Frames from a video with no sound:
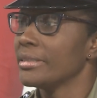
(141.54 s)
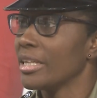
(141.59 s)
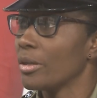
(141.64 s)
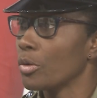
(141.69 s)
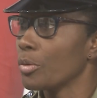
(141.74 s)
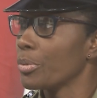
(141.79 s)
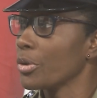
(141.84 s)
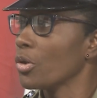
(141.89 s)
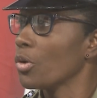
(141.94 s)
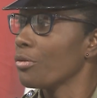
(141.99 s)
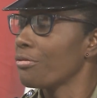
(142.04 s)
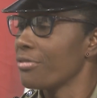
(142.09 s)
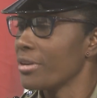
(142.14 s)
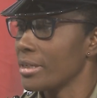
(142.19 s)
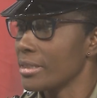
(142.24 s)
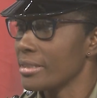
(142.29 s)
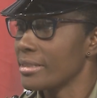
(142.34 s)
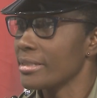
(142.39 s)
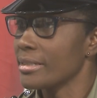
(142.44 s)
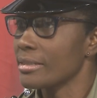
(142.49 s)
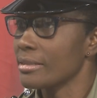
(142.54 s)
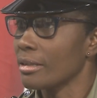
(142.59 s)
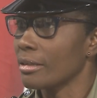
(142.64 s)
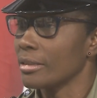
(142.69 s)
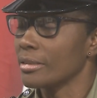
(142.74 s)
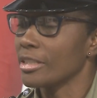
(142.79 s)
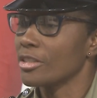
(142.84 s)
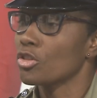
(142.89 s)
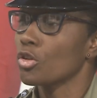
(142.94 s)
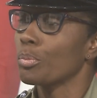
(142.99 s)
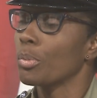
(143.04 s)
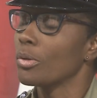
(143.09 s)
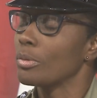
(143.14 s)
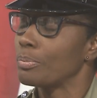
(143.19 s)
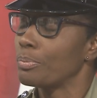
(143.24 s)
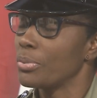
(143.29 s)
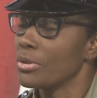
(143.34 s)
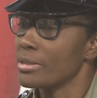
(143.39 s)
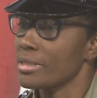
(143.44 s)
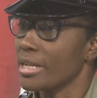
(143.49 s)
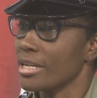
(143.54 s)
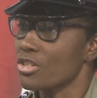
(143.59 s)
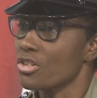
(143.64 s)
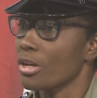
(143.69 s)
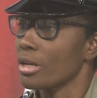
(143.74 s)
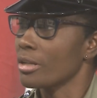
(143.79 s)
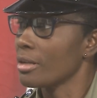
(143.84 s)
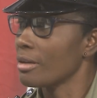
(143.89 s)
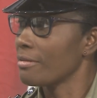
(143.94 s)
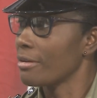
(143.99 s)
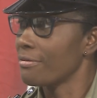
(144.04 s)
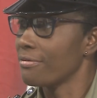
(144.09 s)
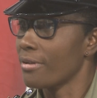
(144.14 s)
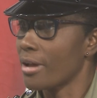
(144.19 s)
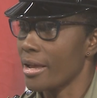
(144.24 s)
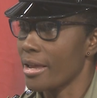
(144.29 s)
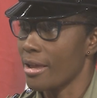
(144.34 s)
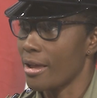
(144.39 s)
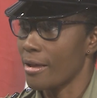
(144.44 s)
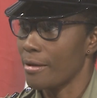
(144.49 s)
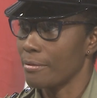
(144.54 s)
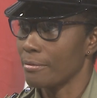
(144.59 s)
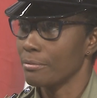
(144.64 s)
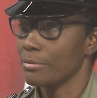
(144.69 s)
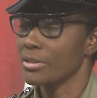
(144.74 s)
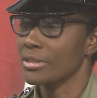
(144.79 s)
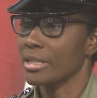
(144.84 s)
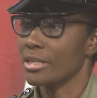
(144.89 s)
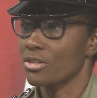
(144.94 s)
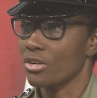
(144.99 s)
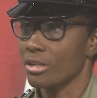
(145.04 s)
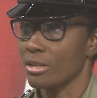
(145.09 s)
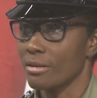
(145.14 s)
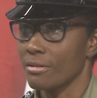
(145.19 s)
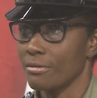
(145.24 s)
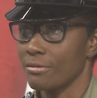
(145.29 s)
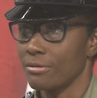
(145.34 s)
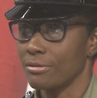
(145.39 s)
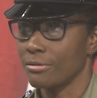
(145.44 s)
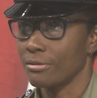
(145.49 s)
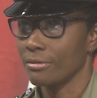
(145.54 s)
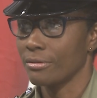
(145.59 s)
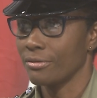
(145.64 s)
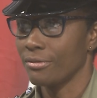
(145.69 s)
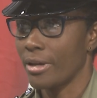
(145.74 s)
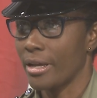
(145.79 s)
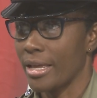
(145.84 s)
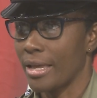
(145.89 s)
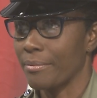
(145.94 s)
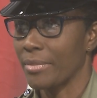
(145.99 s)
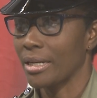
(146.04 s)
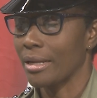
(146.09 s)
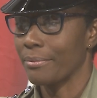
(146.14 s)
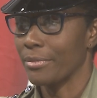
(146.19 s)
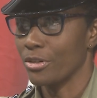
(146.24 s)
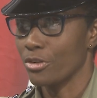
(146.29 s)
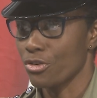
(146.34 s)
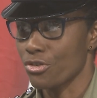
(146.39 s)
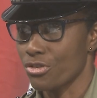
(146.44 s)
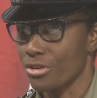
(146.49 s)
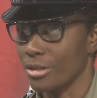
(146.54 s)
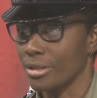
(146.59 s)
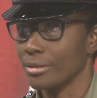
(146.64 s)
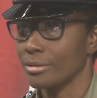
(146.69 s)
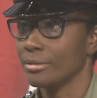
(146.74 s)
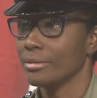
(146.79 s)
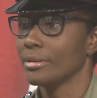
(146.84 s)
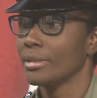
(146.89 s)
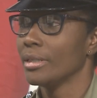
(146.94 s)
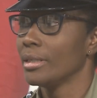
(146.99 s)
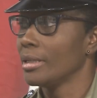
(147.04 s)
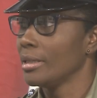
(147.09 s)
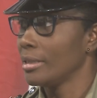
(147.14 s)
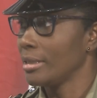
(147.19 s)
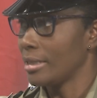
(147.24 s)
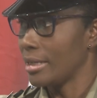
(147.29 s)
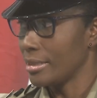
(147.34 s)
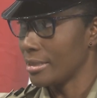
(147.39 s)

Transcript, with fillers: there will be offences under so possession of a firearm, um, possession of firearm and ammunition, right.